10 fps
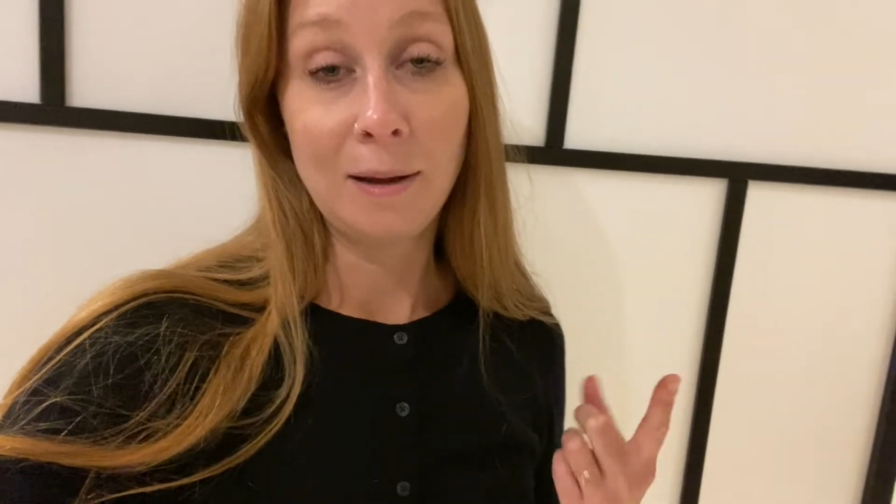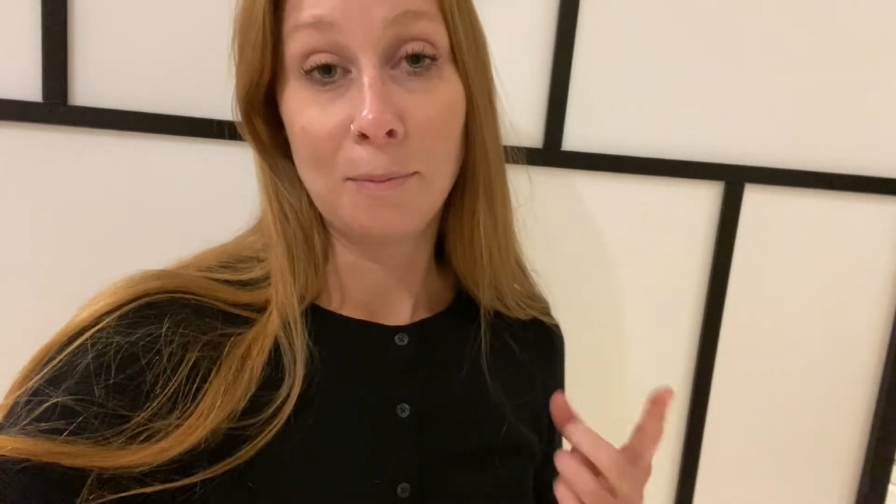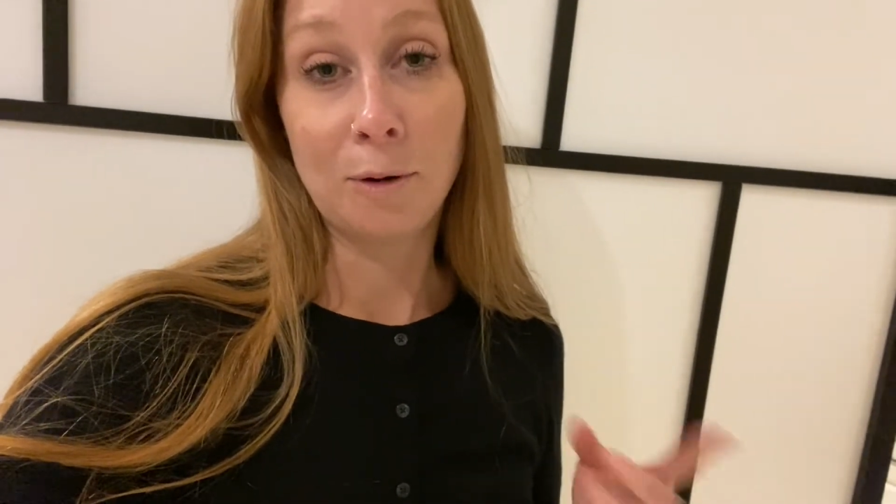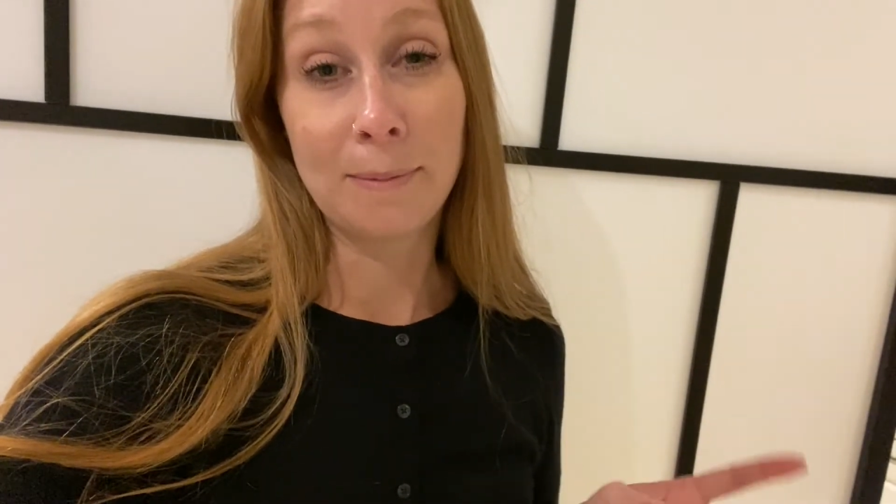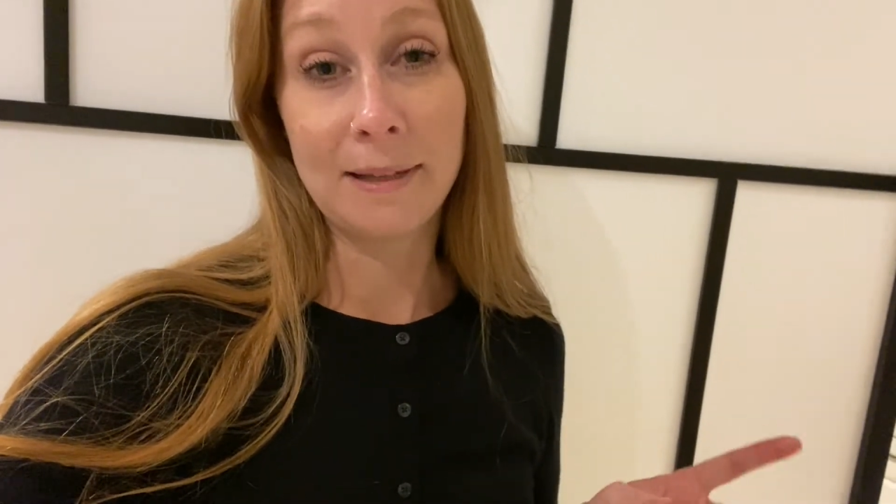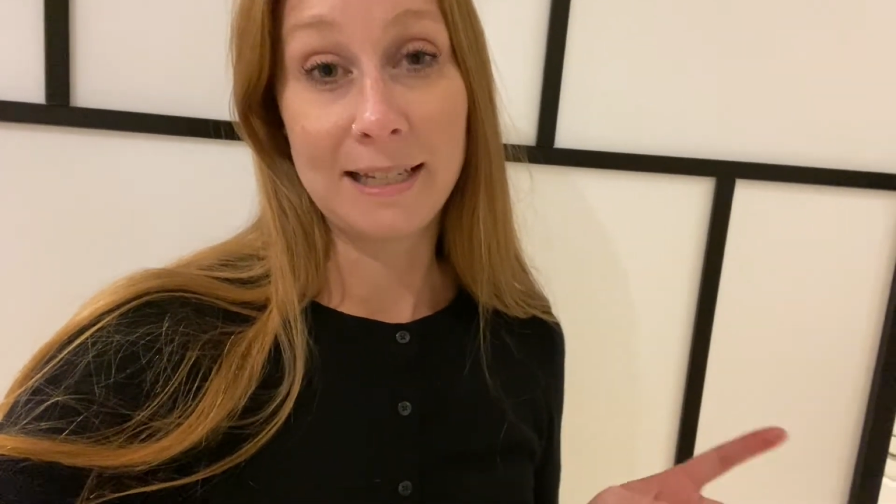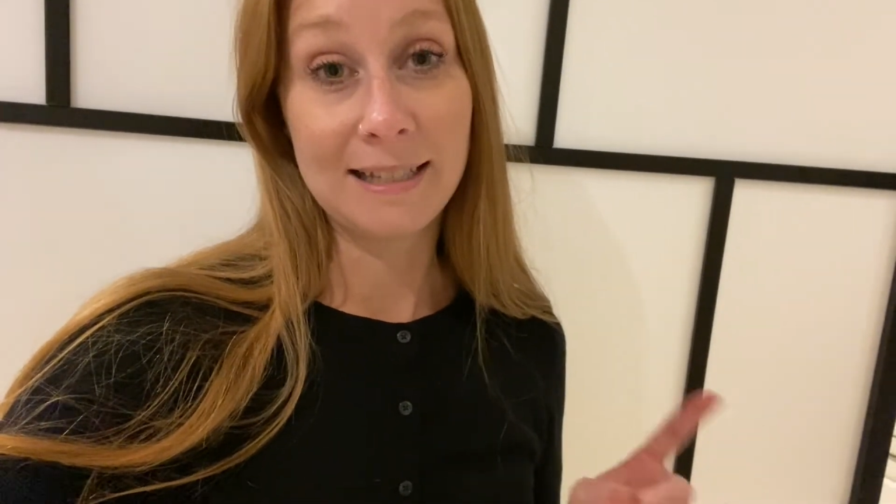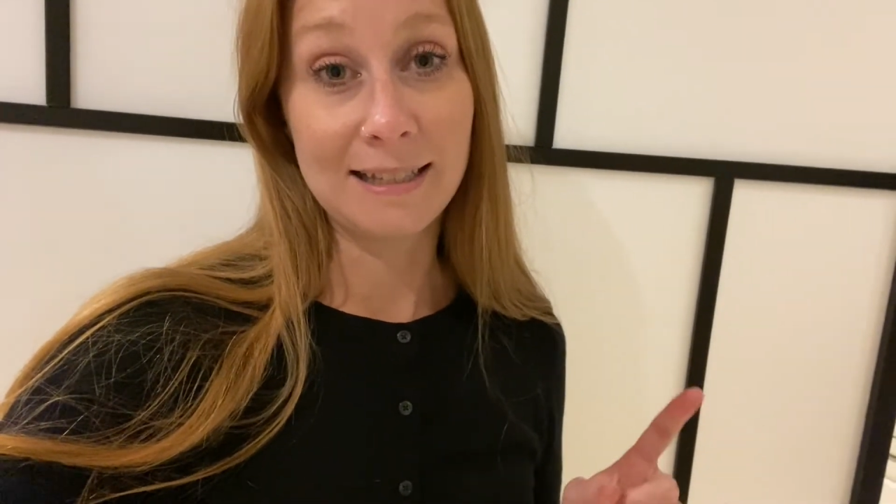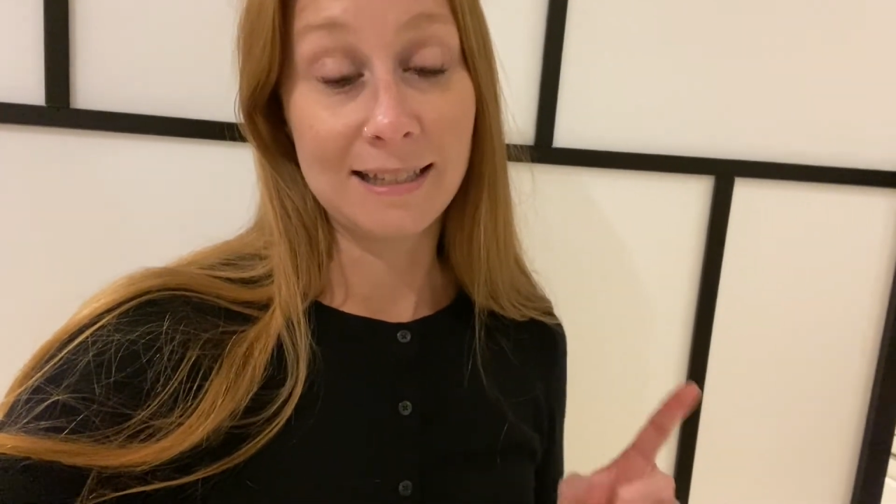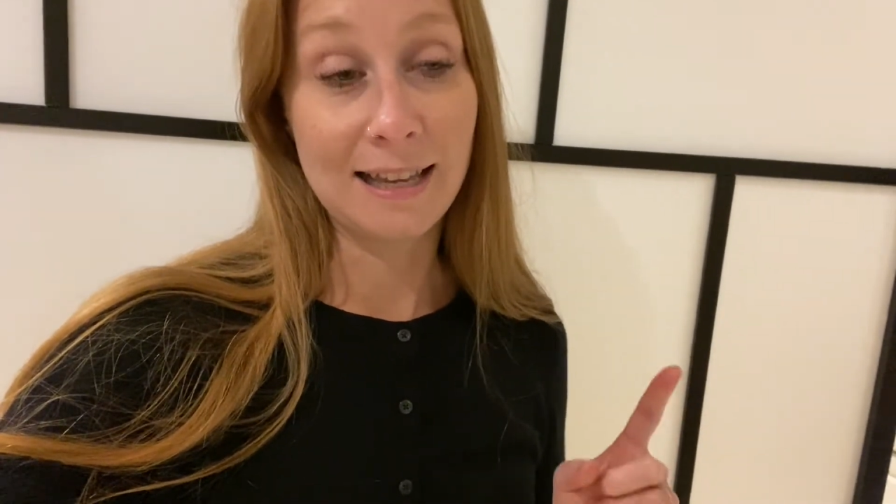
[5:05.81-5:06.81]
more
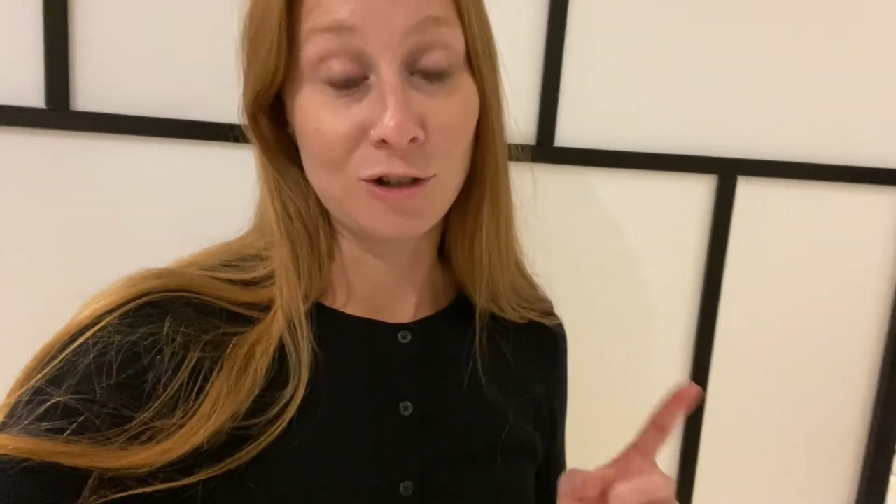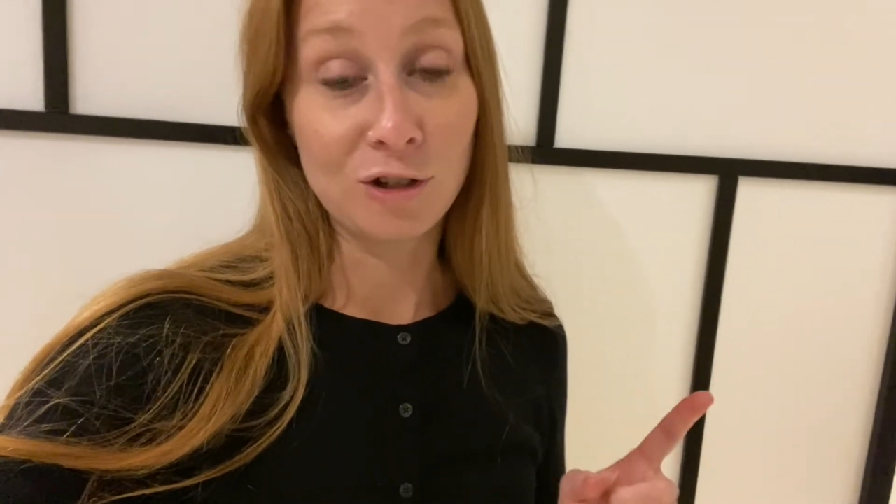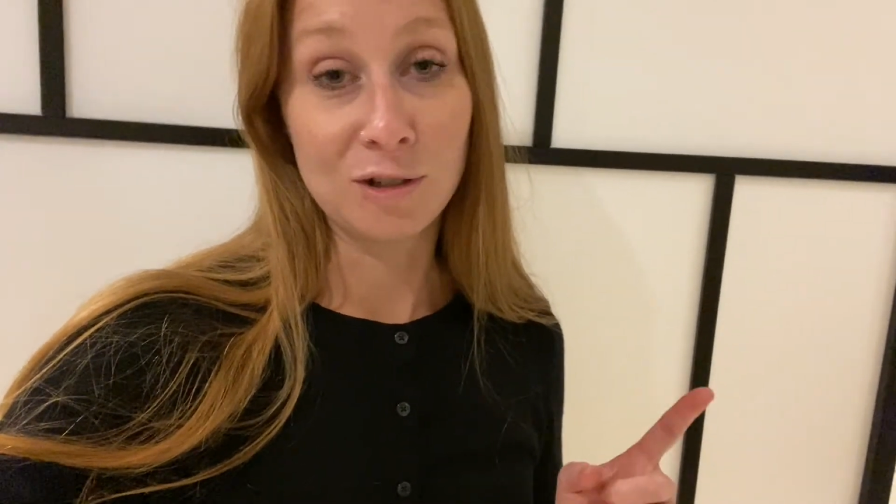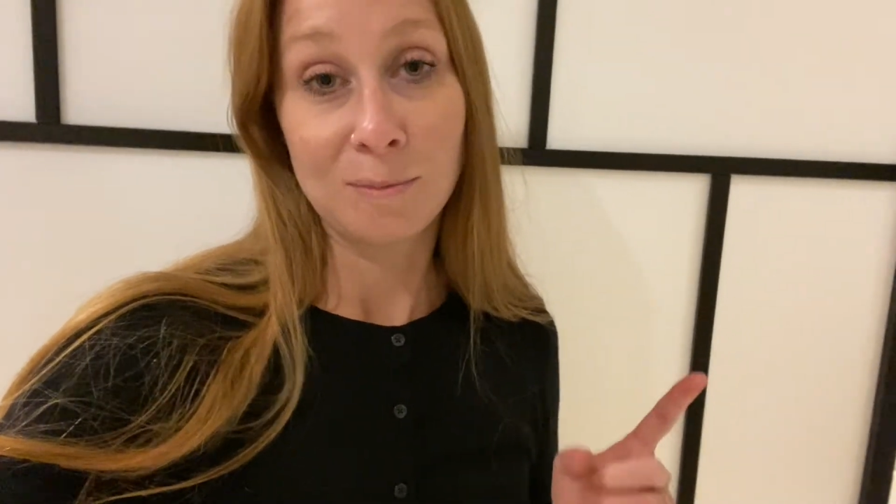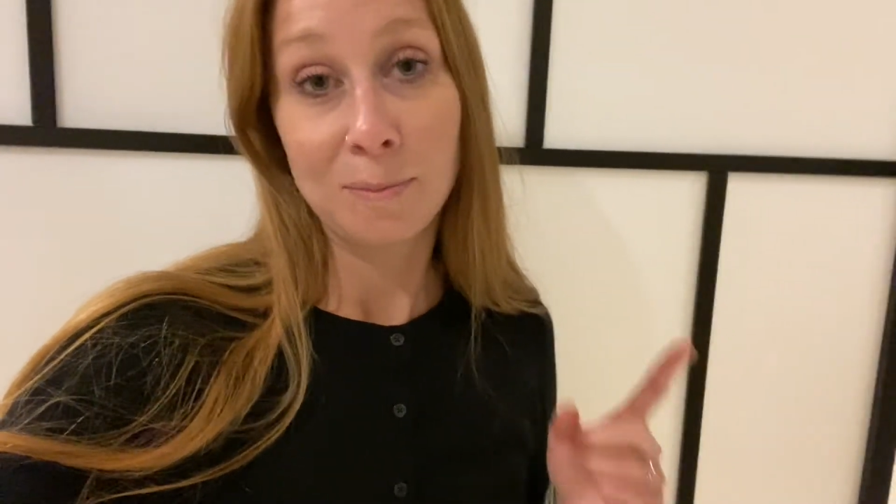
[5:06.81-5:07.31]
places than just